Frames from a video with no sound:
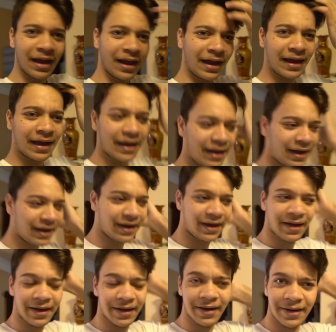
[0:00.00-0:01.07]

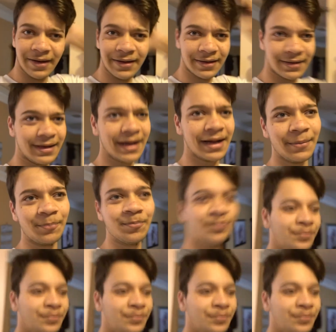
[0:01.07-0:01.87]
And yeah,